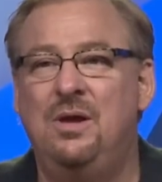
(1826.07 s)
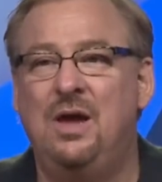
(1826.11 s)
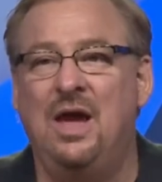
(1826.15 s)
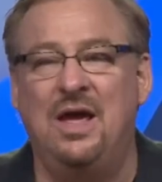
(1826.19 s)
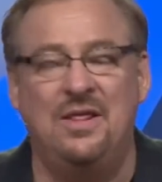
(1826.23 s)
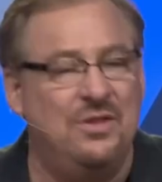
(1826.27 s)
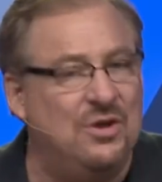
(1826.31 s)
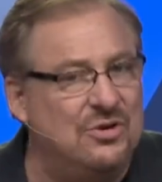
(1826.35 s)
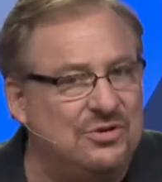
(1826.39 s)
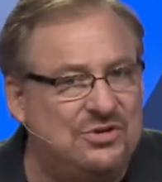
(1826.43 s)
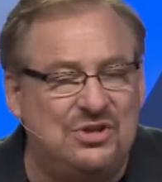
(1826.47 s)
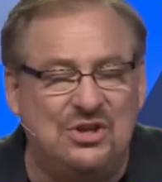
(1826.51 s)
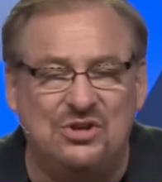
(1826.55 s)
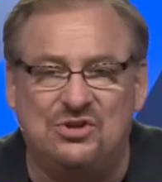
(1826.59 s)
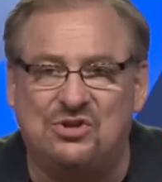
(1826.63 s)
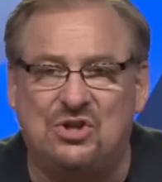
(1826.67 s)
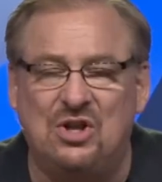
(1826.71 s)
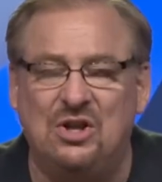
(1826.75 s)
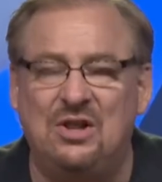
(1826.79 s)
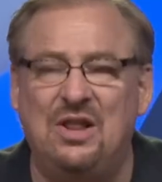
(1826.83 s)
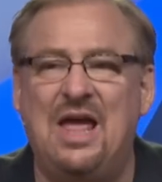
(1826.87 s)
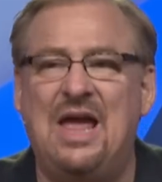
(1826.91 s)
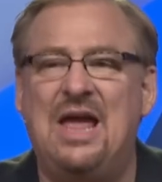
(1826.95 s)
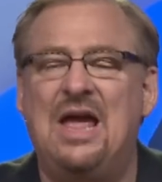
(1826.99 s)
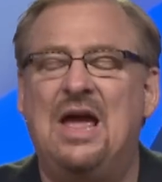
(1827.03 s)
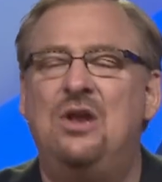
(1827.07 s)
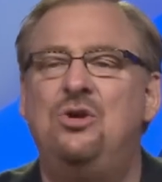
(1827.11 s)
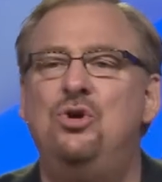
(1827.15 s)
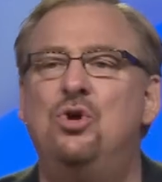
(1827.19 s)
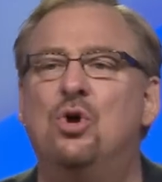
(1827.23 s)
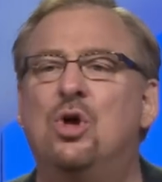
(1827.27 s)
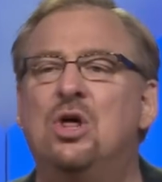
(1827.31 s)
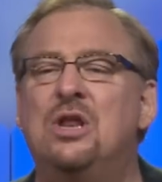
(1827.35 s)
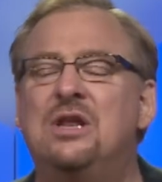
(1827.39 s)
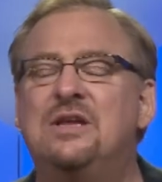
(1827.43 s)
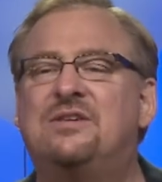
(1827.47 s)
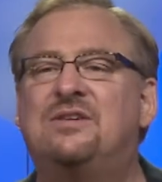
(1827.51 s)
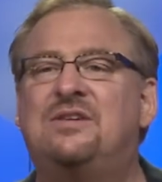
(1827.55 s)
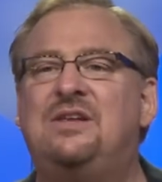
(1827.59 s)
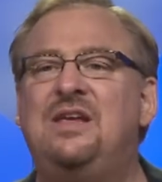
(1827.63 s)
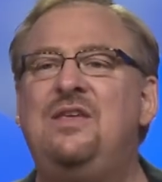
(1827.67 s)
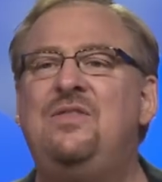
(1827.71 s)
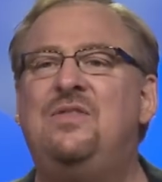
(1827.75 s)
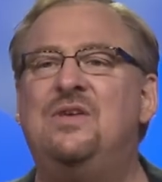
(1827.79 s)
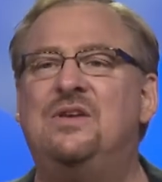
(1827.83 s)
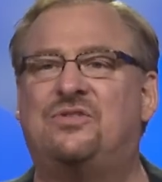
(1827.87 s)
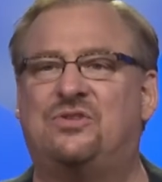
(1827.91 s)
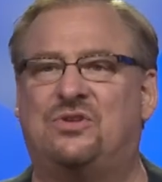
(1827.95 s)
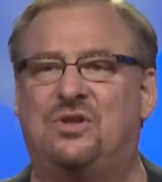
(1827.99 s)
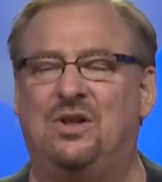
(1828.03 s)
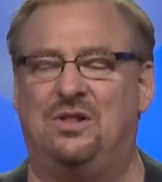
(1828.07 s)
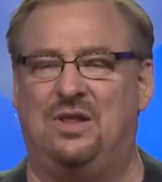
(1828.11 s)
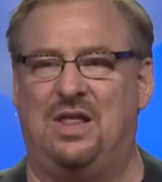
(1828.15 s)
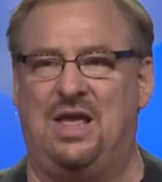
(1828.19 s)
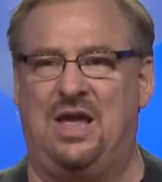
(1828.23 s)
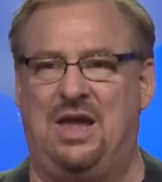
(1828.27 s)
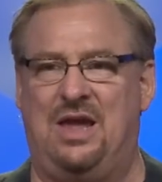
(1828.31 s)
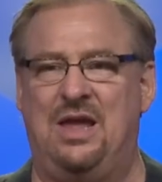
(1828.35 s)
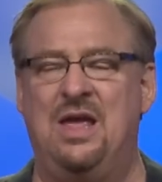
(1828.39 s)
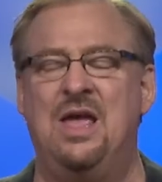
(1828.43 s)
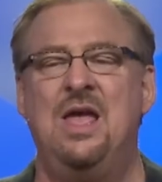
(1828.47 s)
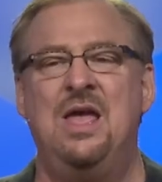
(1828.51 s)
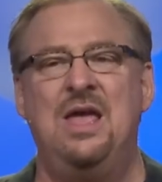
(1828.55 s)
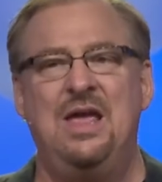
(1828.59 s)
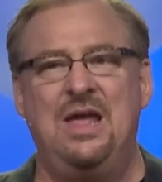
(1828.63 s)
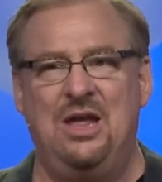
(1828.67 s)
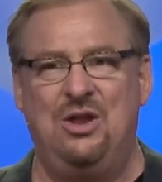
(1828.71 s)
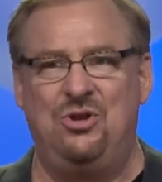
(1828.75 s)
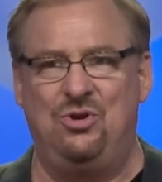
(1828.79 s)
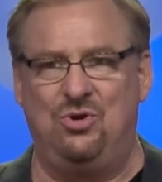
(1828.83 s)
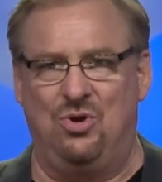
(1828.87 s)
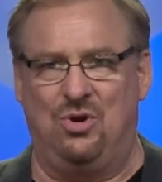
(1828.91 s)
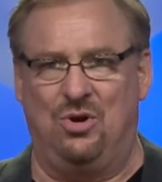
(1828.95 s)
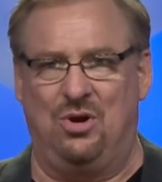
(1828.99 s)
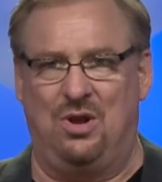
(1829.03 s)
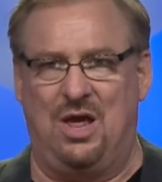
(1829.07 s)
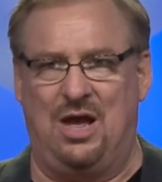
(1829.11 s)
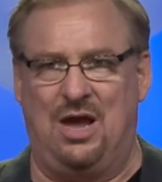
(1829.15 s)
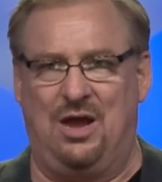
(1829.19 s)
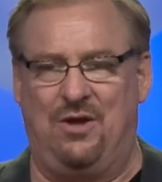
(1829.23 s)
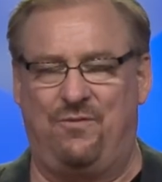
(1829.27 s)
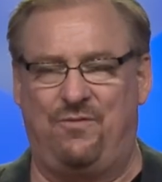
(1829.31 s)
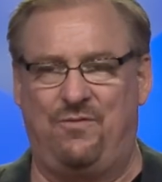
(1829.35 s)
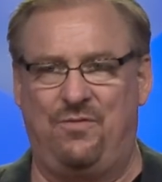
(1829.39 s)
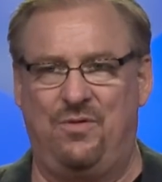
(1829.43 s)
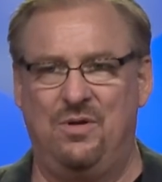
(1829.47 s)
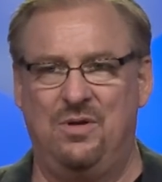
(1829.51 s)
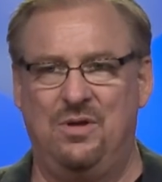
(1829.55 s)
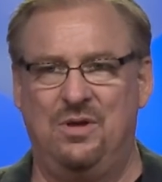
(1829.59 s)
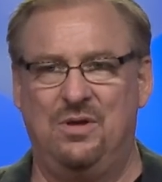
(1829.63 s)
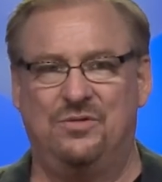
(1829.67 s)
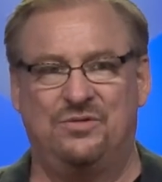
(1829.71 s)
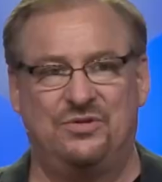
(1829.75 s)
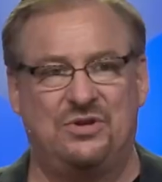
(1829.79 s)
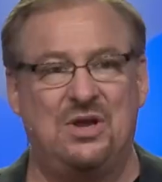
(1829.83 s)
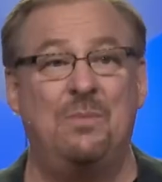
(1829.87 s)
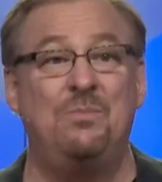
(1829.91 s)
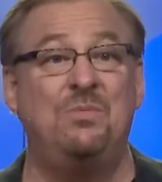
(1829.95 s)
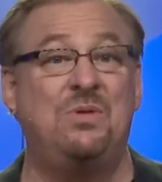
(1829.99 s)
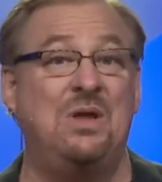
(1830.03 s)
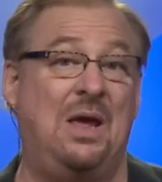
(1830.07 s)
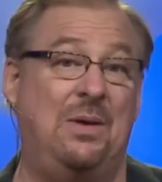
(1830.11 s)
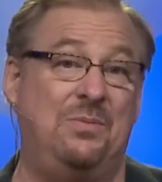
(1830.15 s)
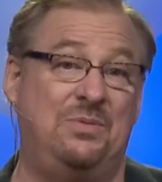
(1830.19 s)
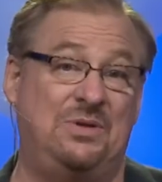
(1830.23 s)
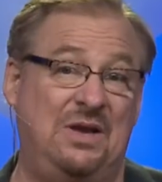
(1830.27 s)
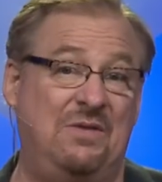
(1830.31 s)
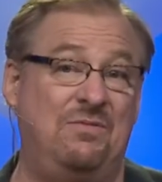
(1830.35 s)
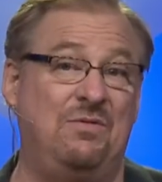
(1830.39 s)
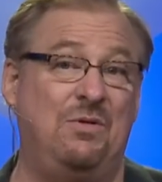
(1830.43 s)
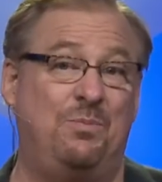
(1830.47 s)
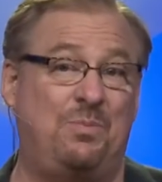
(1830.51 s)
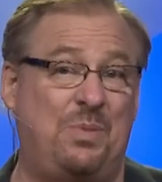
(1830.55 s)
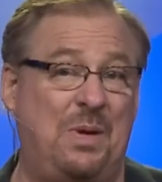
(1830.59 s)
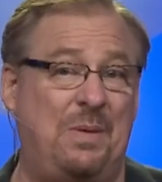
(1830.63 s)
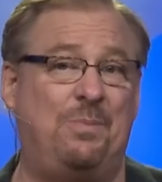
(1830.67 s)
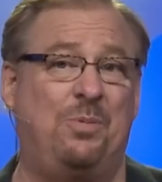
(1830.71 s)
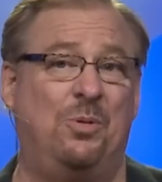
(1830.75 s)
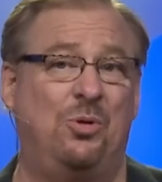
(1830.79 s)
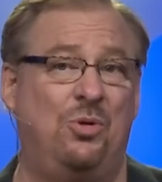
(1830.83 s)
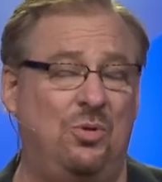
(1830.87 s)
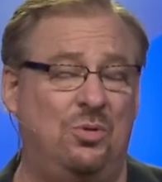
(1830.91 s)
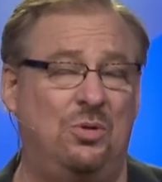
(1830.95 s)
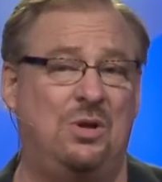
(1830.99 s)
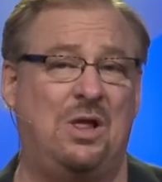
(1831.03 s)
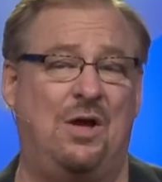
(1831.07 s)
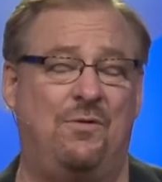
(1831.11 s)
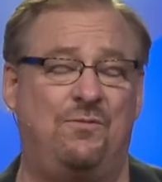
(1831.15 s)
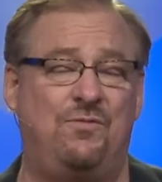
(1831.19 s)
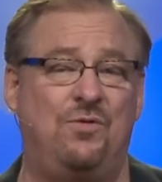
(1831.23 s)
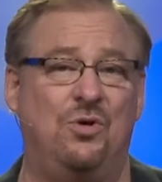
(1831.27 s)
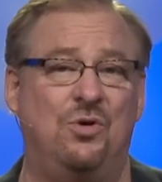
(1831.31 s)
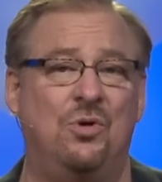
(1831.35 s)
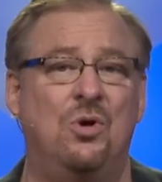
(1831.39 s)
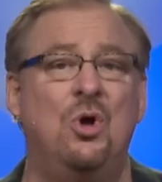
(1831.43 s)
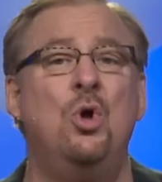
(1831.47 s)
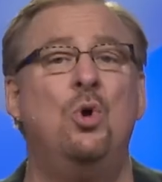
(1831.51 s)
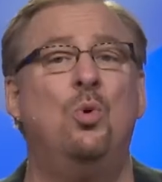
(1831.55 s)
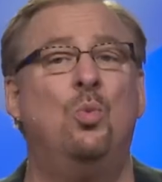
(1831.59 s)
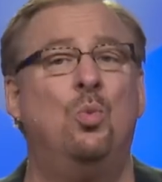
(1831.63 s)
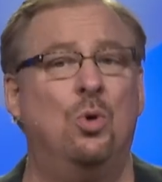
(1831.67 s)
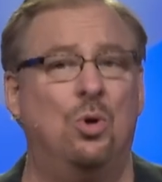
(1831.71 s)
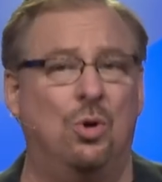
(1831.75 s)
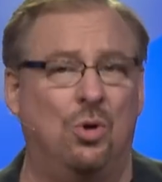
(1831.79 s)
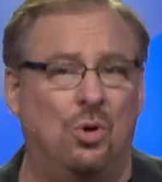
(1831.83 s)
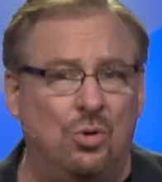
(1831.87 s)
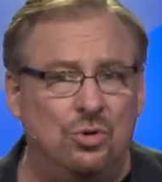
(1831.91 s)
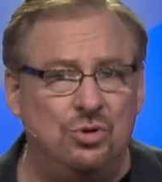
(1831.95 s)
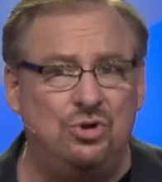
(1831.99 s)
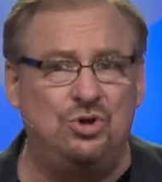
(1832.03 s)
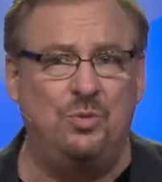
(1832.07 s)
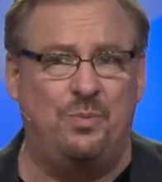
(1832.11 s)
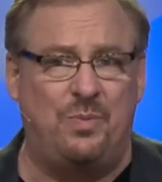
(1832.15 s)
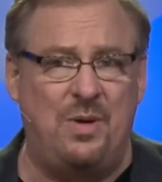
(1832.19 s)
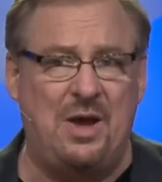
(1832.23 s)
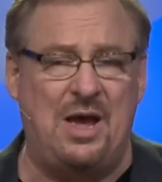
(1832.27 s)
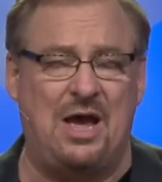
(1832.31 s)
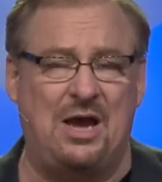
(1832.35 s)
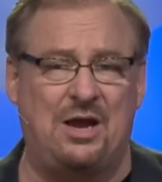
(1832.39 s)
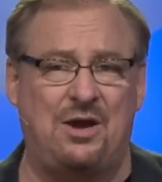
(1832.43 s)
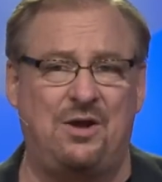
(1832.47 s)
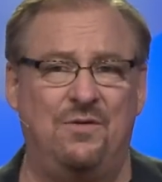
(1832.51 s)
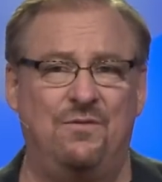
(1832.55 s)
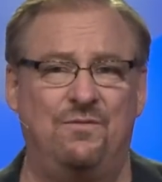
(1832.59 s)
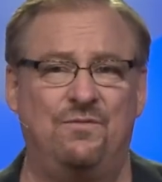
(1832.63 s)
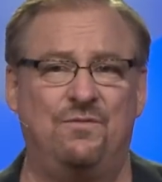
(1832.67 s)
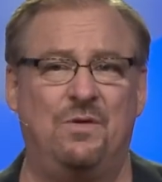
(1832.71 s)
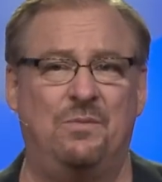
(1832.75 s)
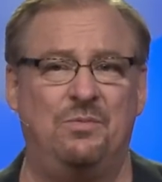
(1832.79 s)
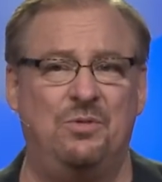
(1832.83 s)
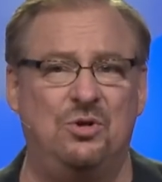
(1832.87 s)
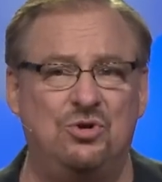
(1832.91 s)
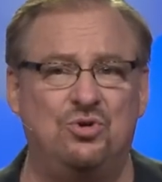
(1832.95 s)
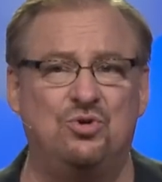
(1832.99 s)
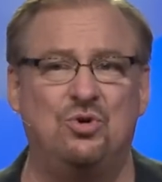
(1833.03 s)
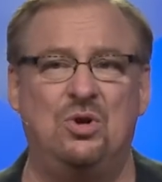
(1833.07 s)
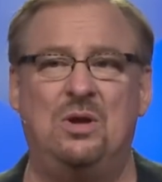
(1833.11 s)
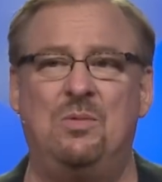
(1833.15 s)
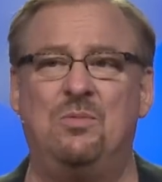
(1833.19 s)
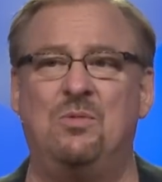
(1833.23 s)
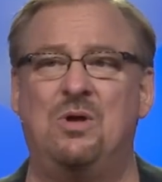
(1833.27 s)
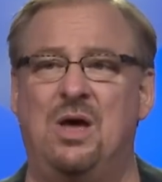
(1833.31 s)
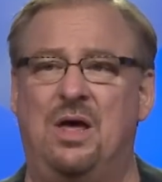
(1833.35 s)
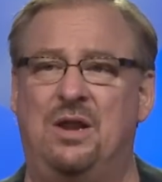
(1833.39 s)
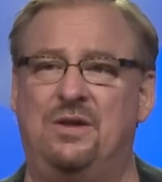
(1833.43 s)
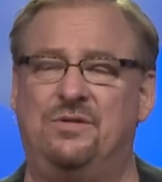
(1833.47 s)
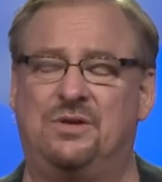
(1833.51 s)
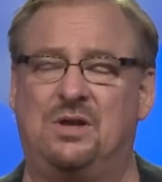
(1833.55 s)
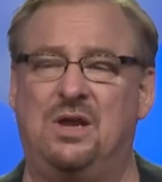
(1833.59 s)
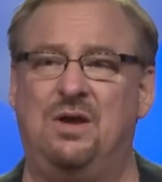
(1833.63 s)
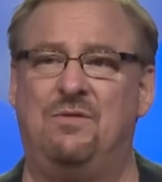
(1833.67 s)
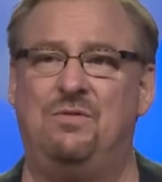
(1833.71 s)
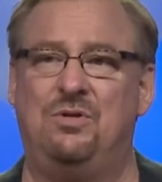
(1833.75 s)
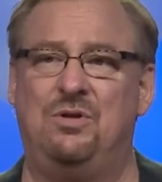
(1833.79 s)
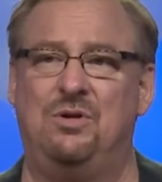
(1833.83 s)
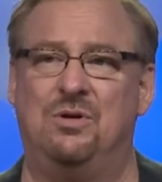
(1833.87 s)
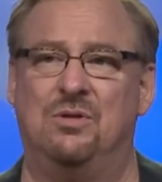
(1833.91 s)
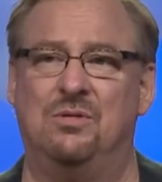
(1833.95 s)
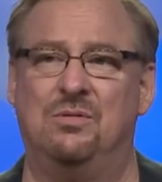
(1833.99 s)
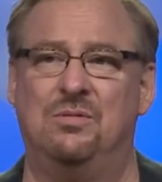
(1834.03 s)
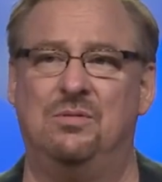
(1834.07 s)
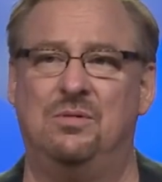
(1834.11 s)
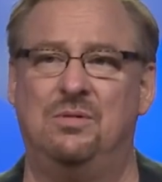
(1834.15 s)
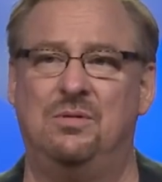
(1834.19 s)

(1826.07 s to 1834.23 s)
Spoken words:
And there's this delay, and you're going to see this delay in your life. Sometimes even people who love you will hold you back from the dream God has given you.